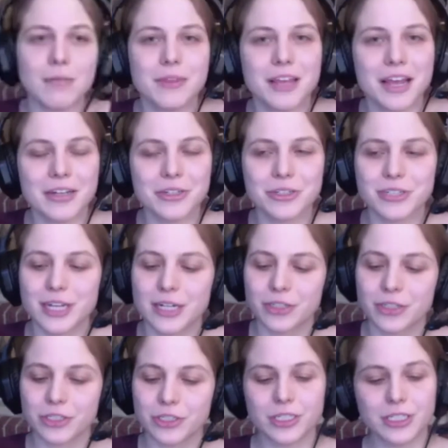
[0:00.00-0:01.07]
actors
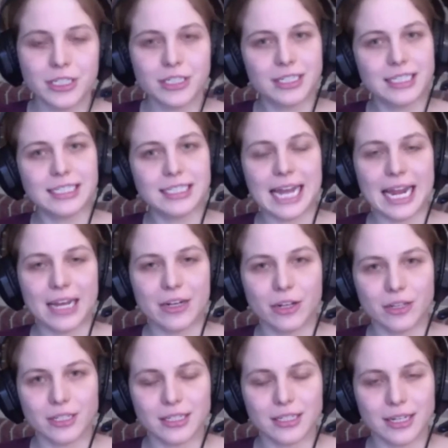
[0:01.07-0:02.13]
actually did stand on the
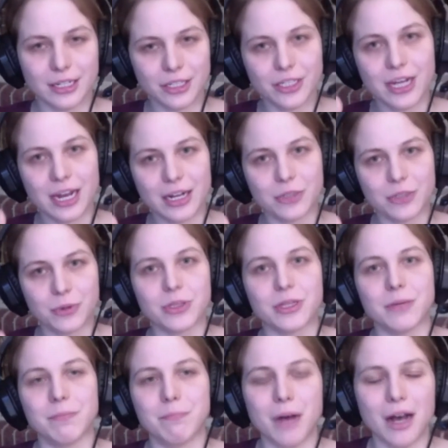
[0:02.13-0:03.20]
stage kind of toward
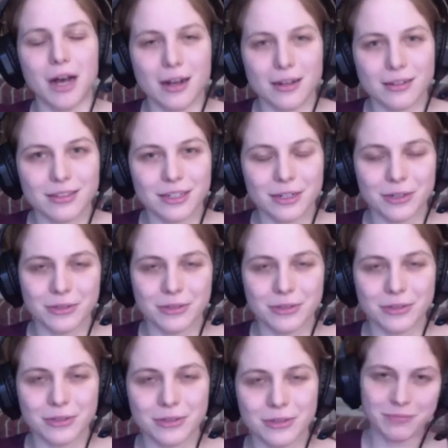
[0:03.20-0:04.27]
the,
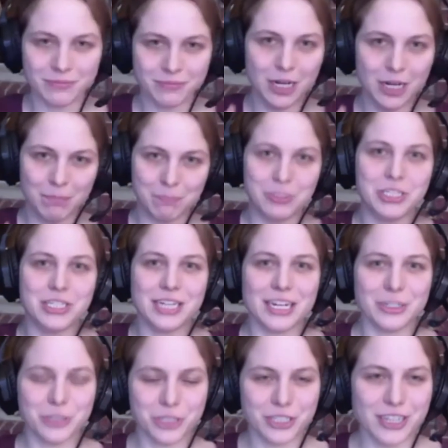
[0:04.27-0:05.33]

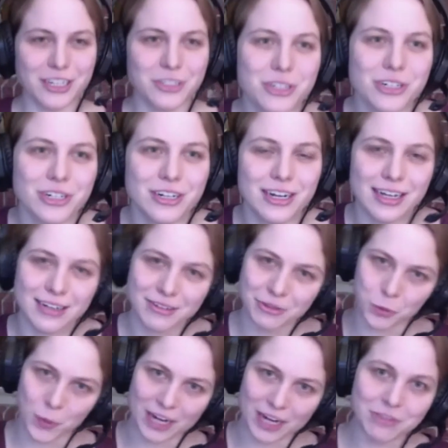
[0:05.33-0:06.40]
upstage center and
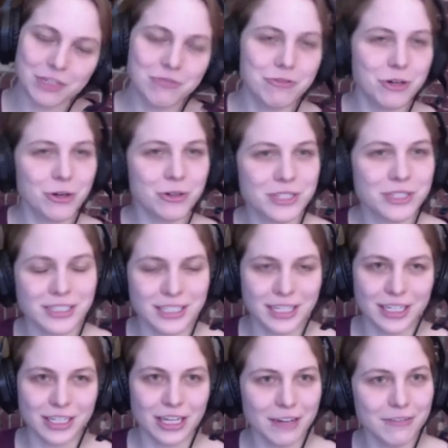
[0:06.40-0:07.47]
waved at folks as they
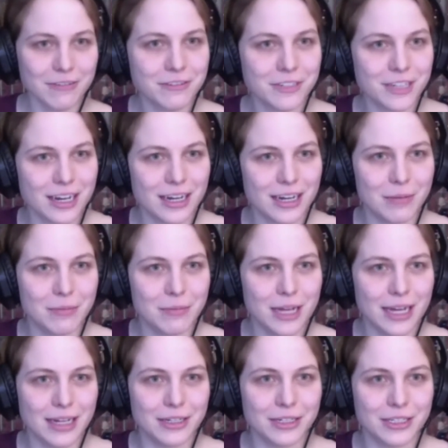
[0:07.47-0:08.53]
left.
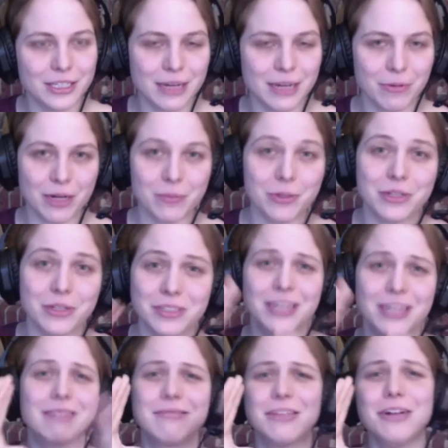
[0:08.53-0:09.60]
And they were able to
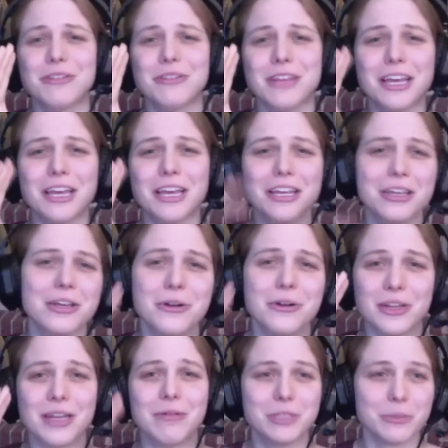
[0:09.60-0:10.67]
say, thank you, or that
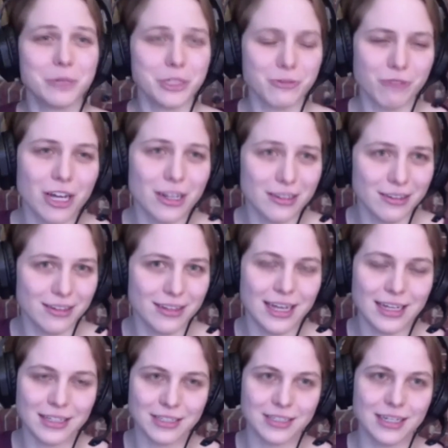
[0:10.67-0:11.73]
was so much fun
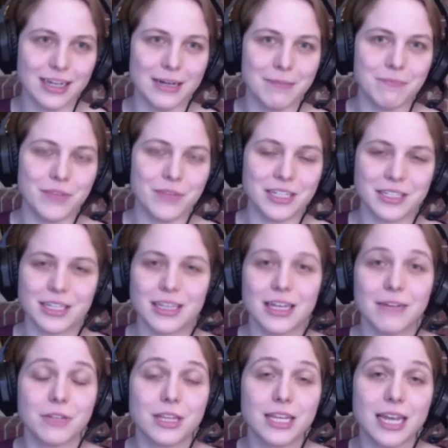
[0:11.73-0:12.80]
as they left.
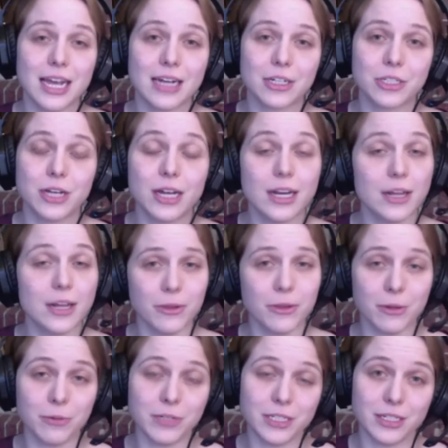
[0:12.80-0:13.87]
Another thing we
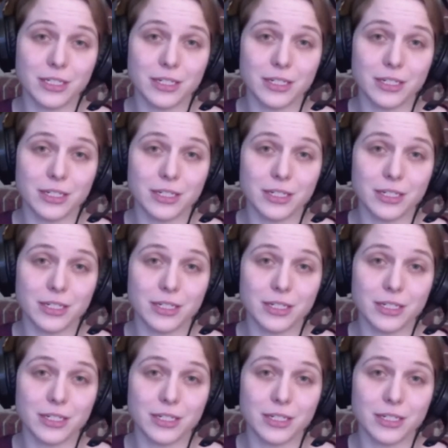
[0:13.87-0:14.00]
did